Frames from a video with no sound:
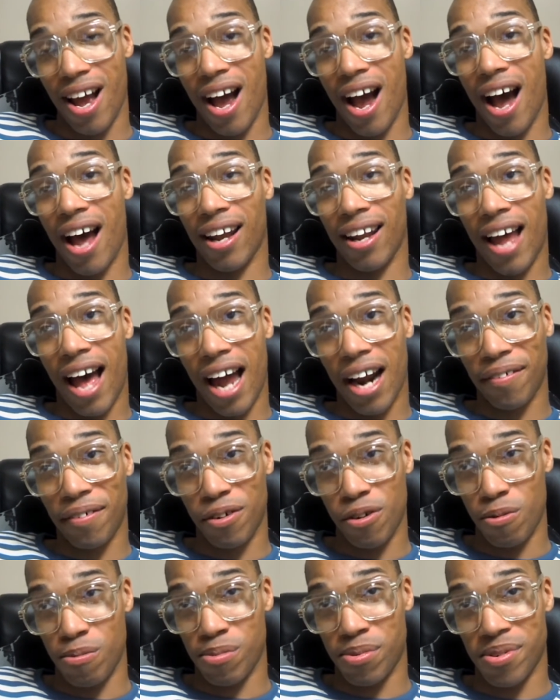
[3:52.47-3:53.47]
A lot of
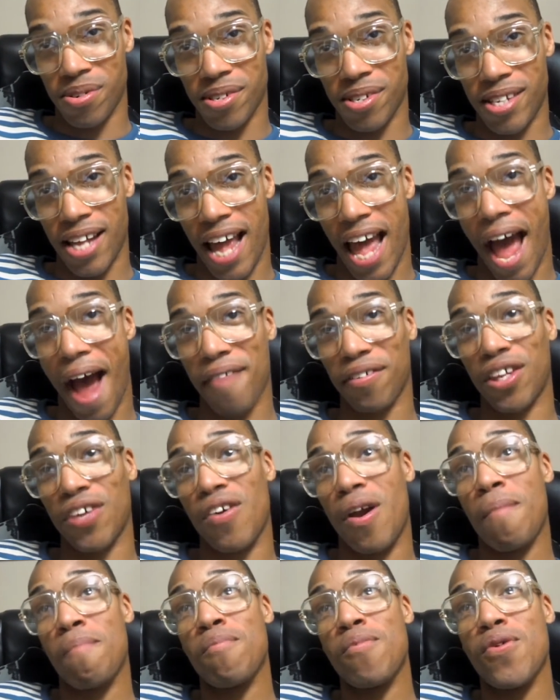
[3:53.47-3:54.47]
hoops. They have to
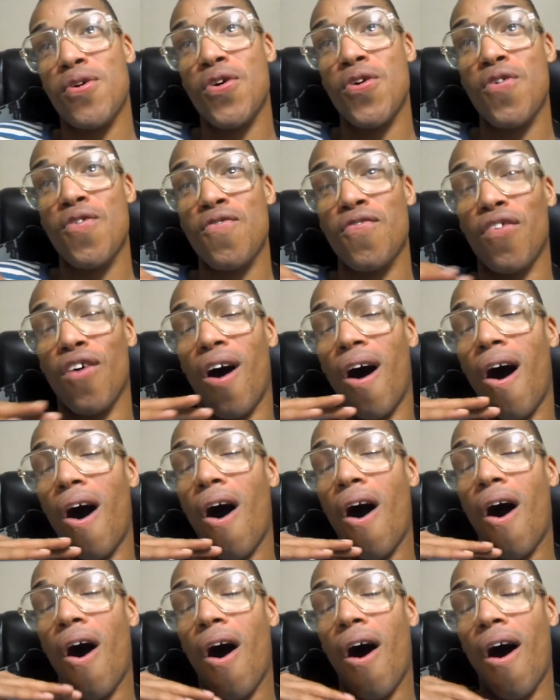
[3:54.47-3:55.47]
remove
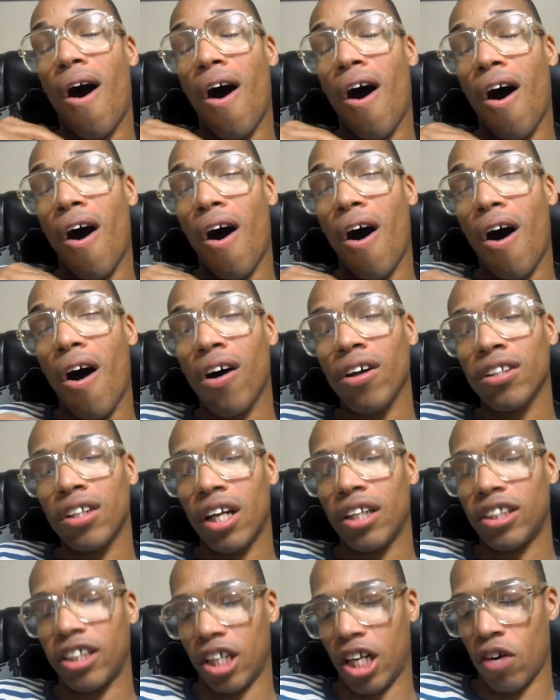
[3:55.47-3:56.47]
all the
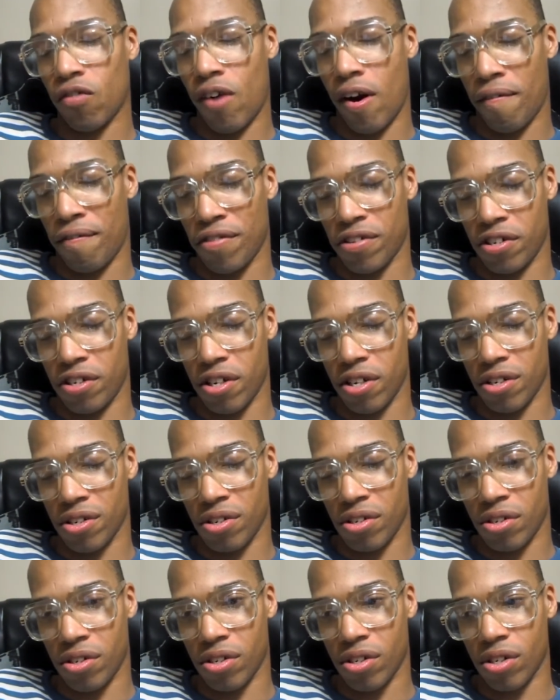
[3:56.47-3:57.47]
Nintendo
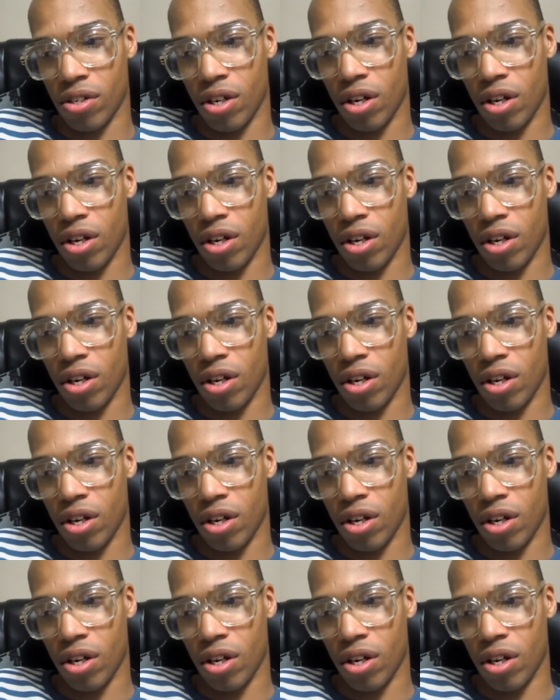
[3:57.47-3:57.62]
references,